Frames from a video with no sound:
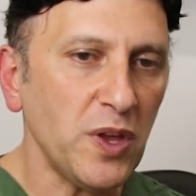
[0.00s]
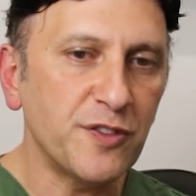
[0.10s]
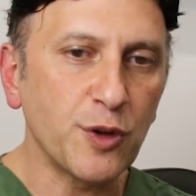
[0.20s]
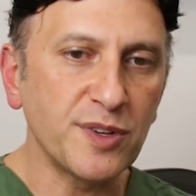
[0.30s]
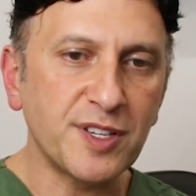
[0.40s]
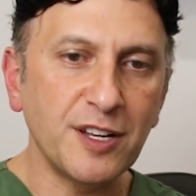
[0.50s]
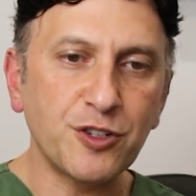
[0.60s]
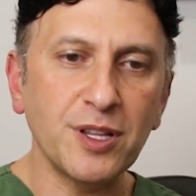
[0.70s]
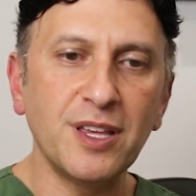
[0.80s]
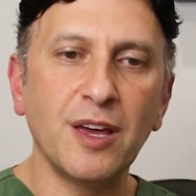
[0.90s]
So
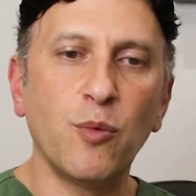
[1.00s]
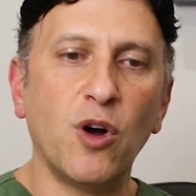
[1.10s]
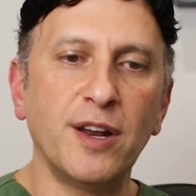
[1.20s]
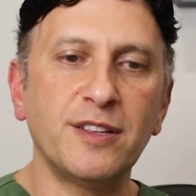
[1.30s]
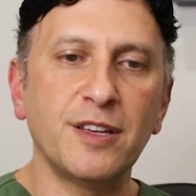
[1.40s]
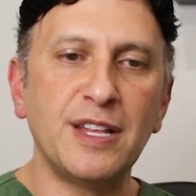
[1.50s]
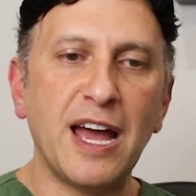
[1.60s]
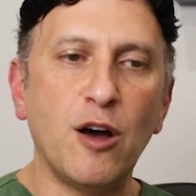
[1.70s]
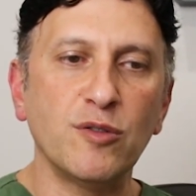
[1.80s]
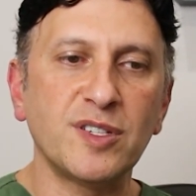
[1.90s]
essentially they wanted to
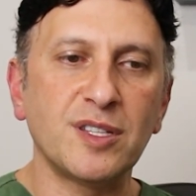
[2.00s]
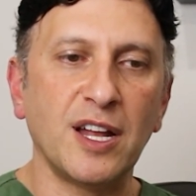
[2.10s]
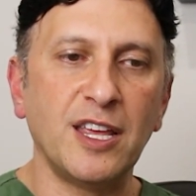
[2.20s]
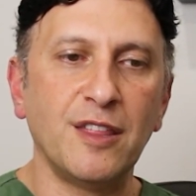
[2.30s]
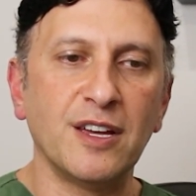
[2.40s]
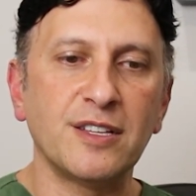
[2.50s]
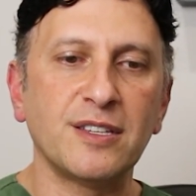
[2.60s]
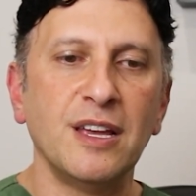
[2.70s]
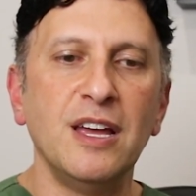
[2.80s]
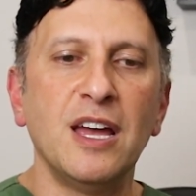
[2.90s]
now study
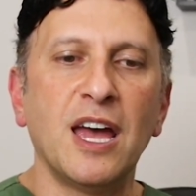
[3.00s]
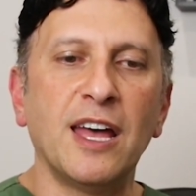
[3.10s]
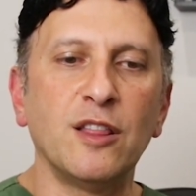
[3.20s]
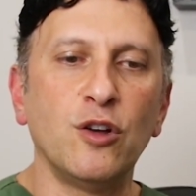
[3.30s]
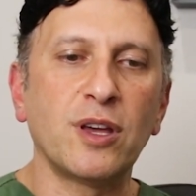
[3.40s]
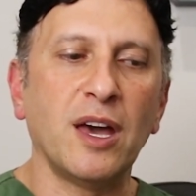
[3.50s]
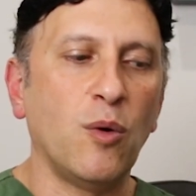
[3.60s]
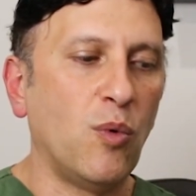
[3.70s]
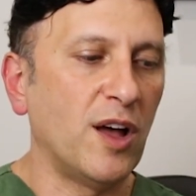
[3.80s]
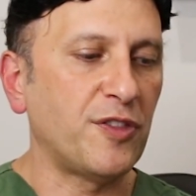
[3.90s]
this and look
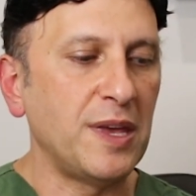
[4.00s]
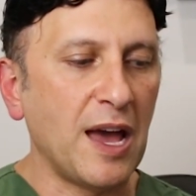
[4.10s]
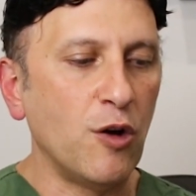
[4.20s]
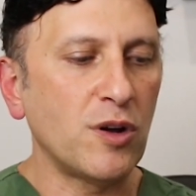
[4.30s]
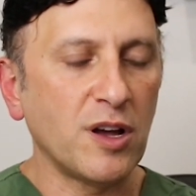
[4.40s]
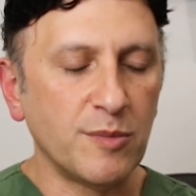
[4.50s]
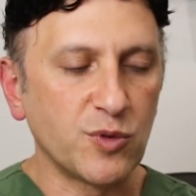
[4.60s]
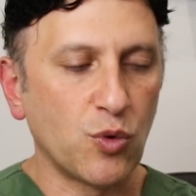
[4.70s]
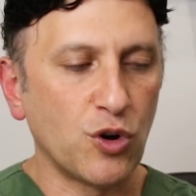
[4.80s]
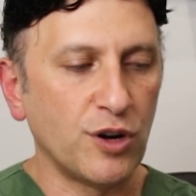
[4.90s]
at what the
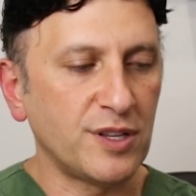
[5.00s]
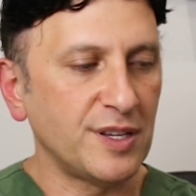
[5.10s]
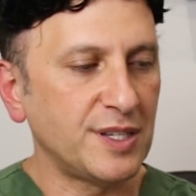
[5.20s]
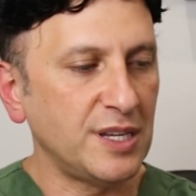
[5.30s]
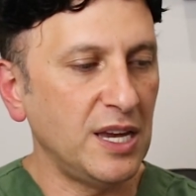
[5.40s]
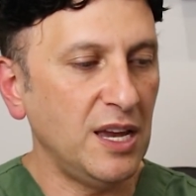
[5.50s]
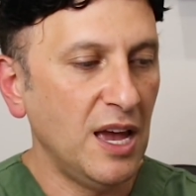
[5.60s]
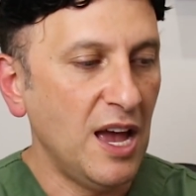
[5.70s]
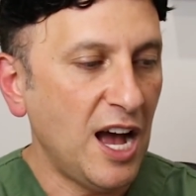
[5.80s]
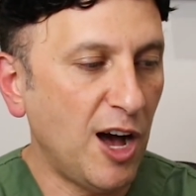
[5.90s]
outcomes were to see
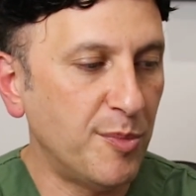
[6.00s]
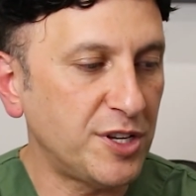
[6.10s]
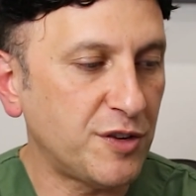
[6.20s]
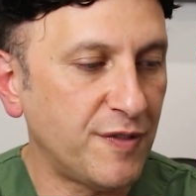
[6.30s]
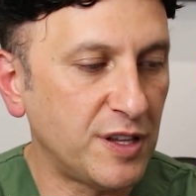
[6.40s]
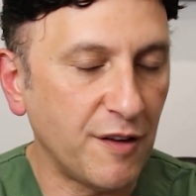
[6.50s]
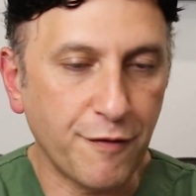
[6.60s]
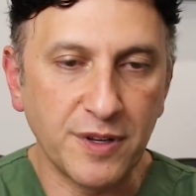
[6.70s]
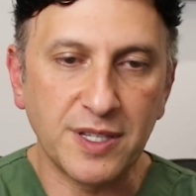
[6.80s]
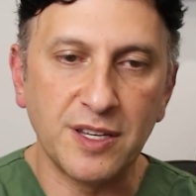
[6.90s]
how much of a
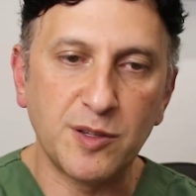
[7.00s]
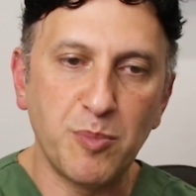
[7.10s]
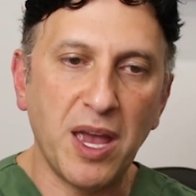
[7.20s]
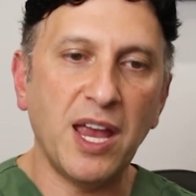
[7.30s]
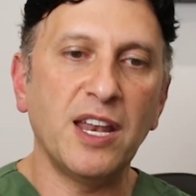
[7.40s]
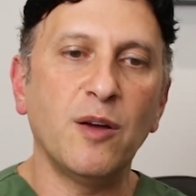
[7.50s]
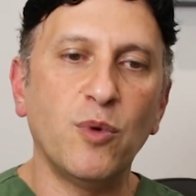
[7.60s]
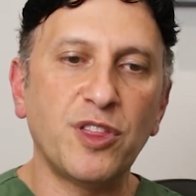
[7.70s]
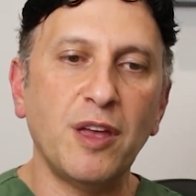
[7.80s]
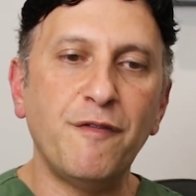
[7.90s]
difference this made.
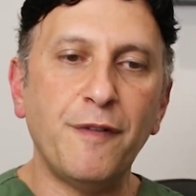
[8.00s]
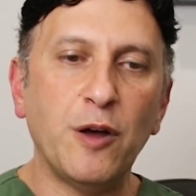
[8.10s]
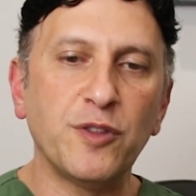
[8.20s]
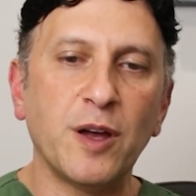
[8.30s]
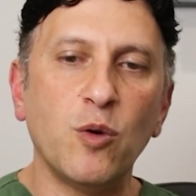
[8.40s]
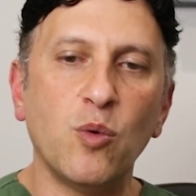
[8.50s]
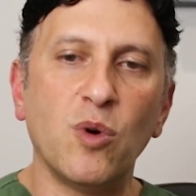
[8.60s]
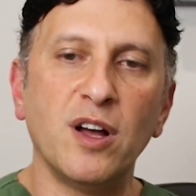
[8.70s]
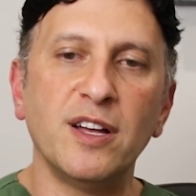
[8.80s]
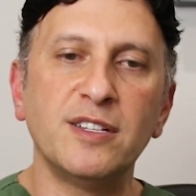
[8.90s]
And what they found out
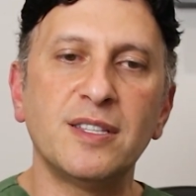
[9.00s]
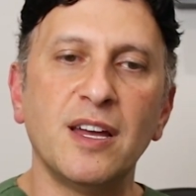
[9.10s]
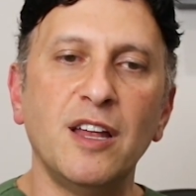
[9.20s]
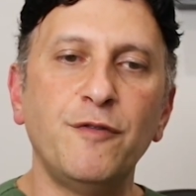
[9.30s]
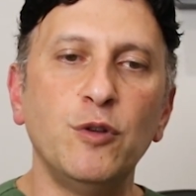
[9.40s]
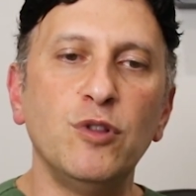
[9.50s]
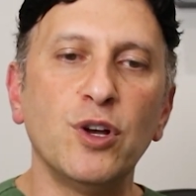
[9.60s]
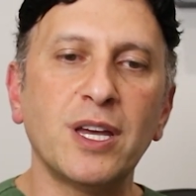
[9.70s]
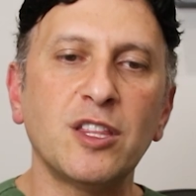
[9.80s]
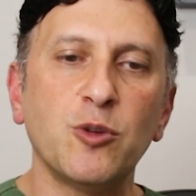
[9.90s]
was that if you
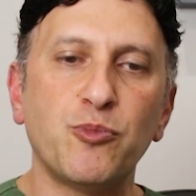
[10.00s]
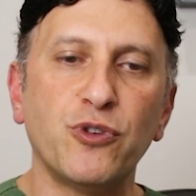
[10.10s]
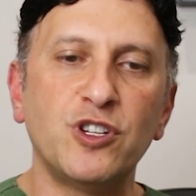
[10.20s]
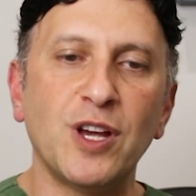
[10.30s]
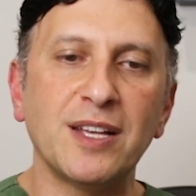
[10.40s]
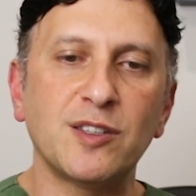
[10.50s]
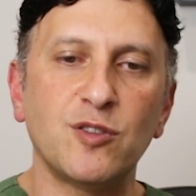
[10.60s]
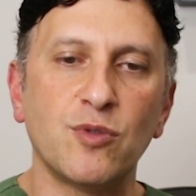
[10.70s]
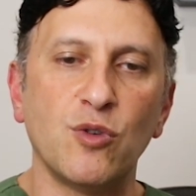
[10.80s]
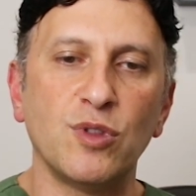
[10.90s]
look at the
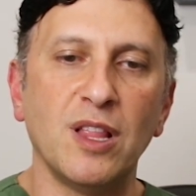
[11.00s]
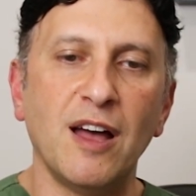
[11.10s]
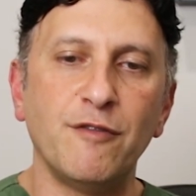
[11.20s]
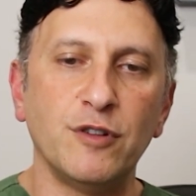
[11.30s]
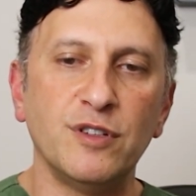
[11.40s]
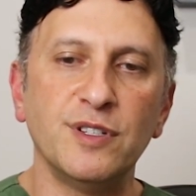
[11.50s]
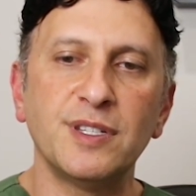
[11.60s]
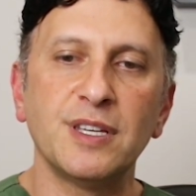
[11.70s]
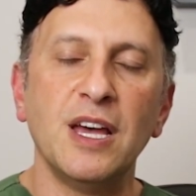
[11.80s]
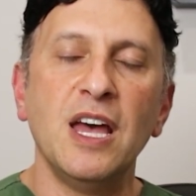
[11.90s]
progesterone
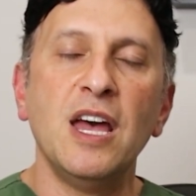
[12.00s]
levels